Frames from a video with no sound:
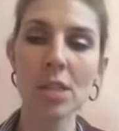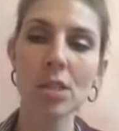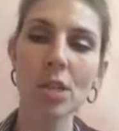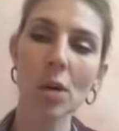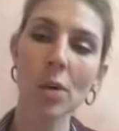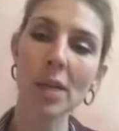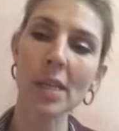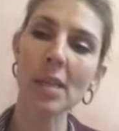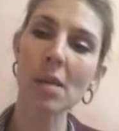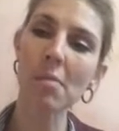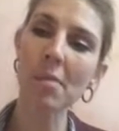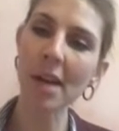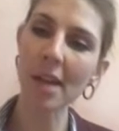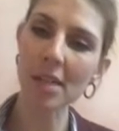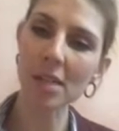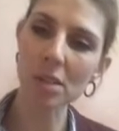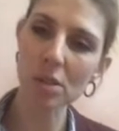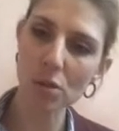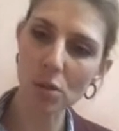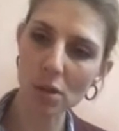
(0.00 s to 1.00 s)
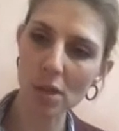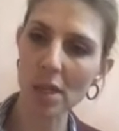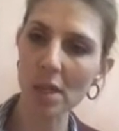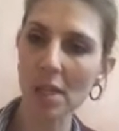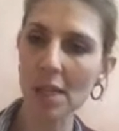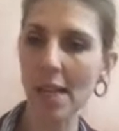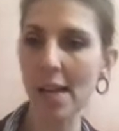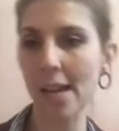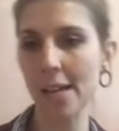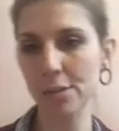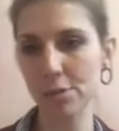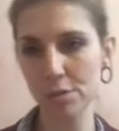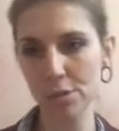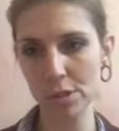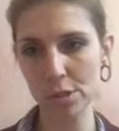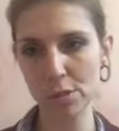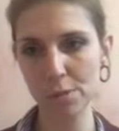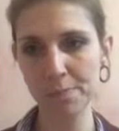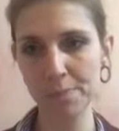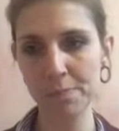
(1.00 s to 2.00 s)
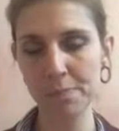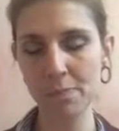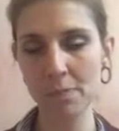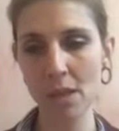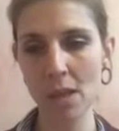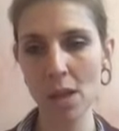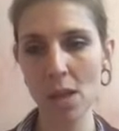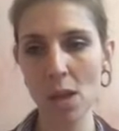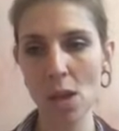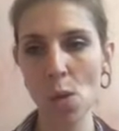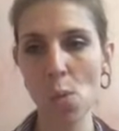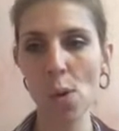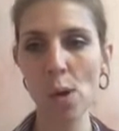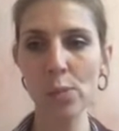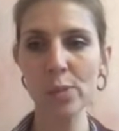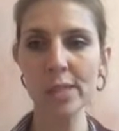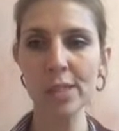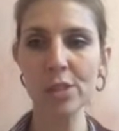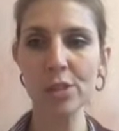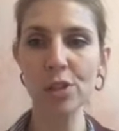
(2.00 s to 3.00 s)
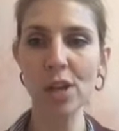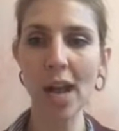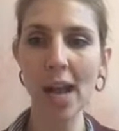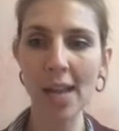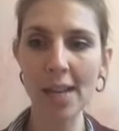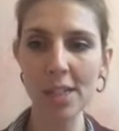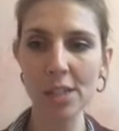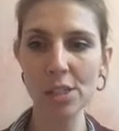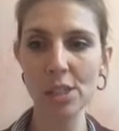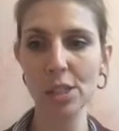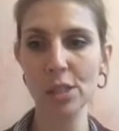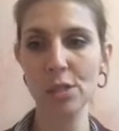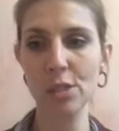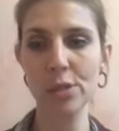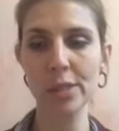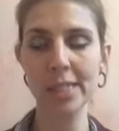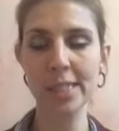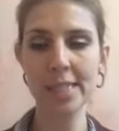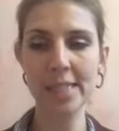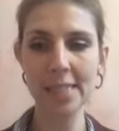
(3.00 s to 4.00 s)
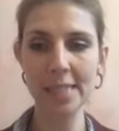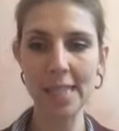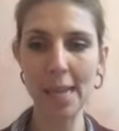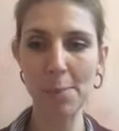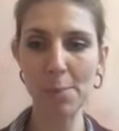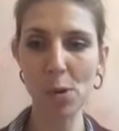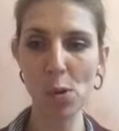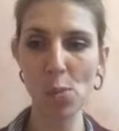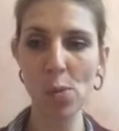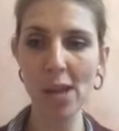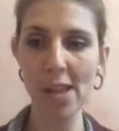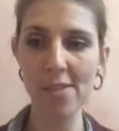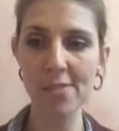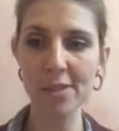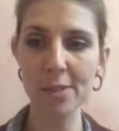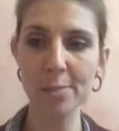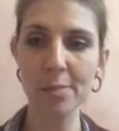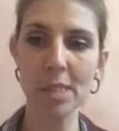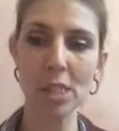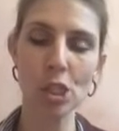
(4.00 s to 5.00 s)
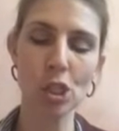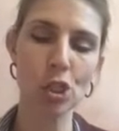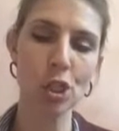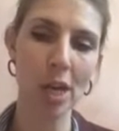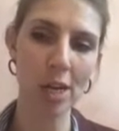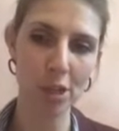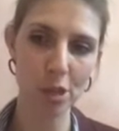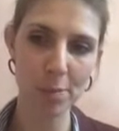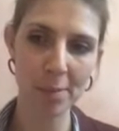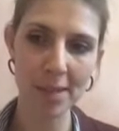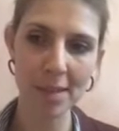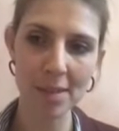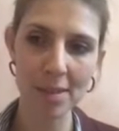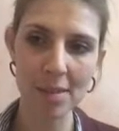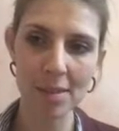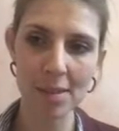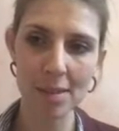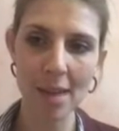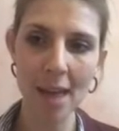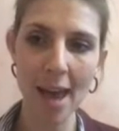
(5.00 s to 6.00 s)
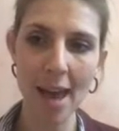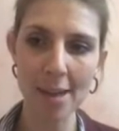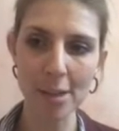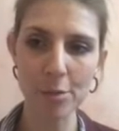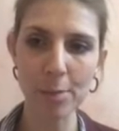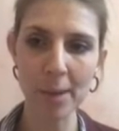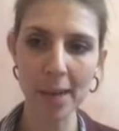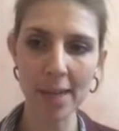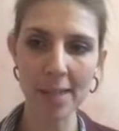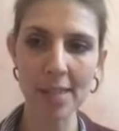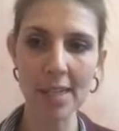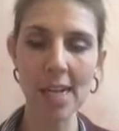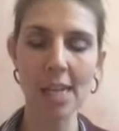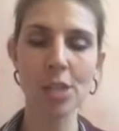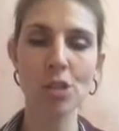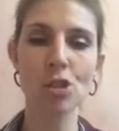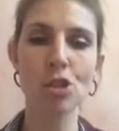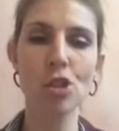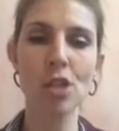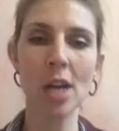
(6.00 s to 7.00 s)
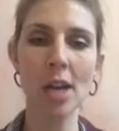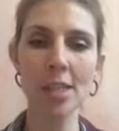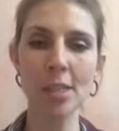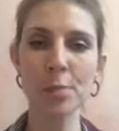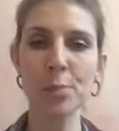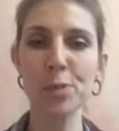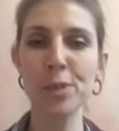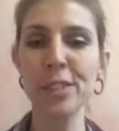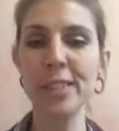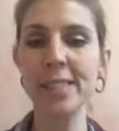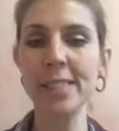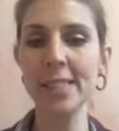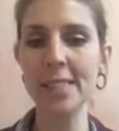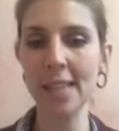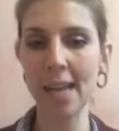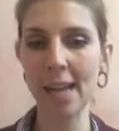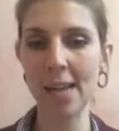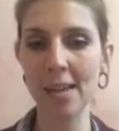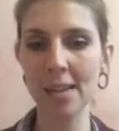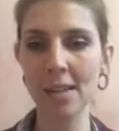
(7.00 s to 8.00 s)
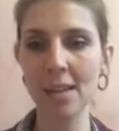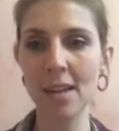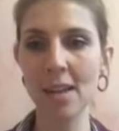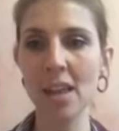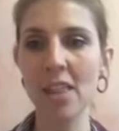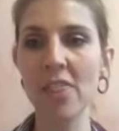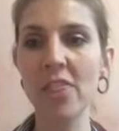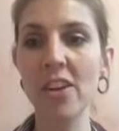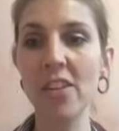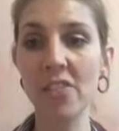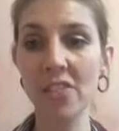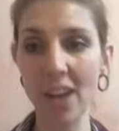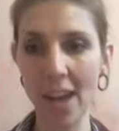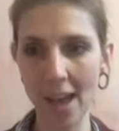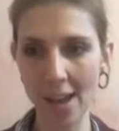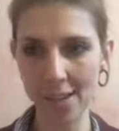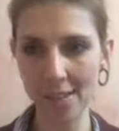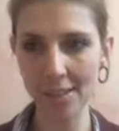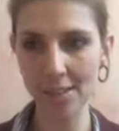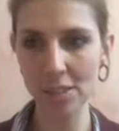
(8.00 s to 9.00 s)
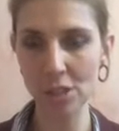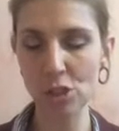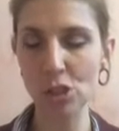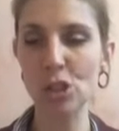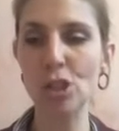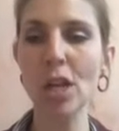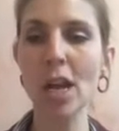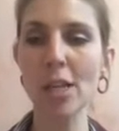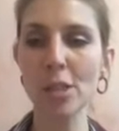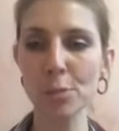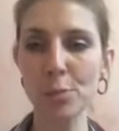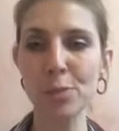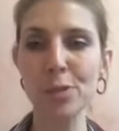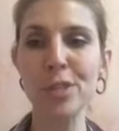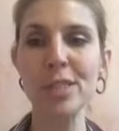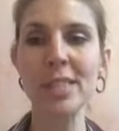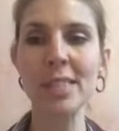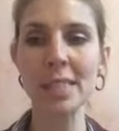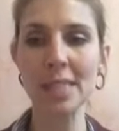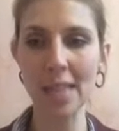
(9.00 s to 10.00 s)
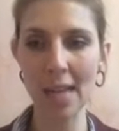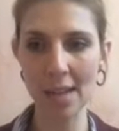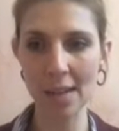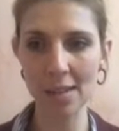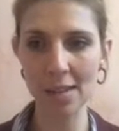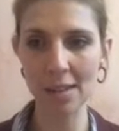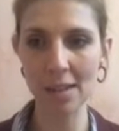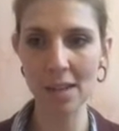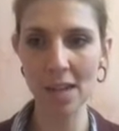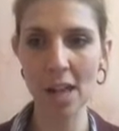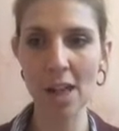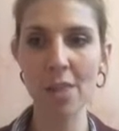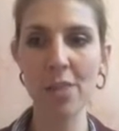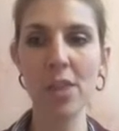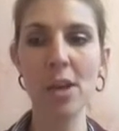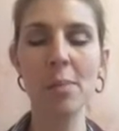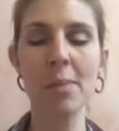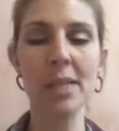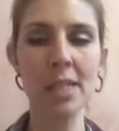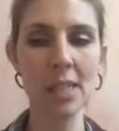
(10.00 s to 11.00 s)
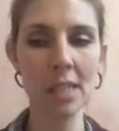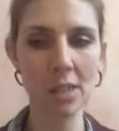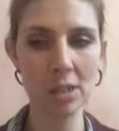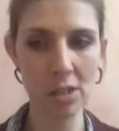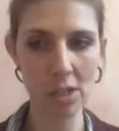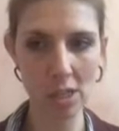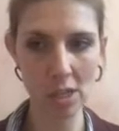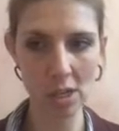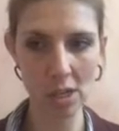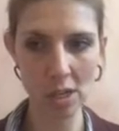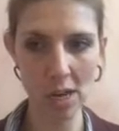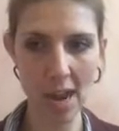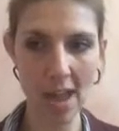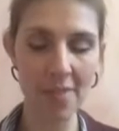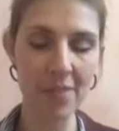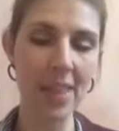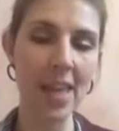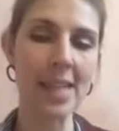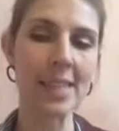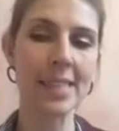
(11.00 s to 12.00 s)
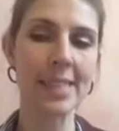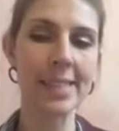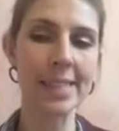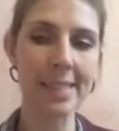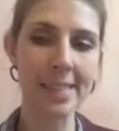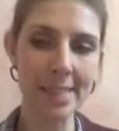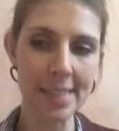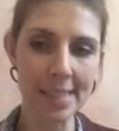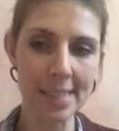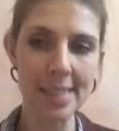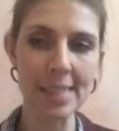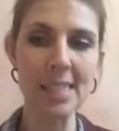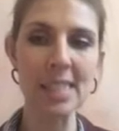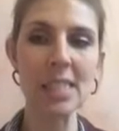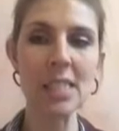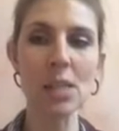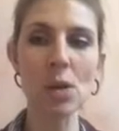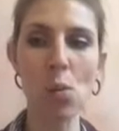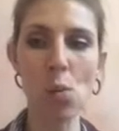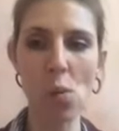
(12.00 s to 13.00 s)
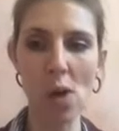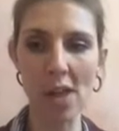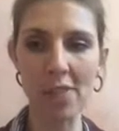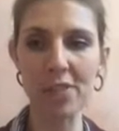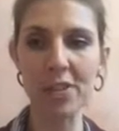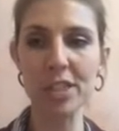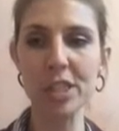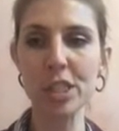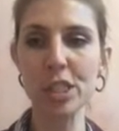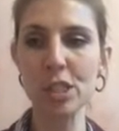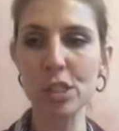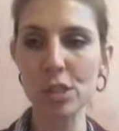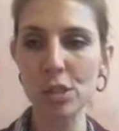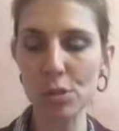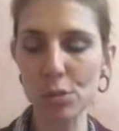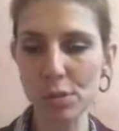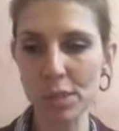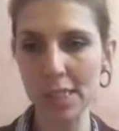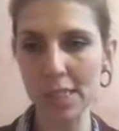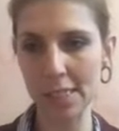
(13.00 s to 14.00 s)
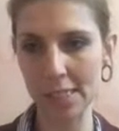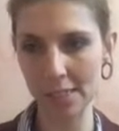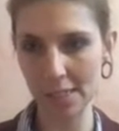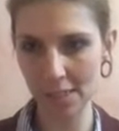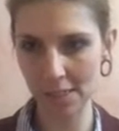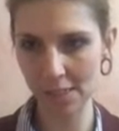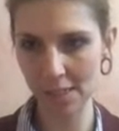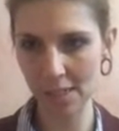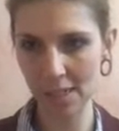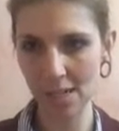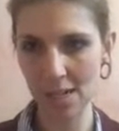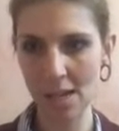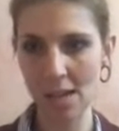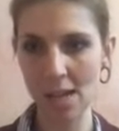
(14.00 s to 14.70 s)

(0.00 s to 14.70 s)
So in the Montessori classroom, what we try to do is step away from the judgment aspect and just present the facts, just present the material, and then see what the student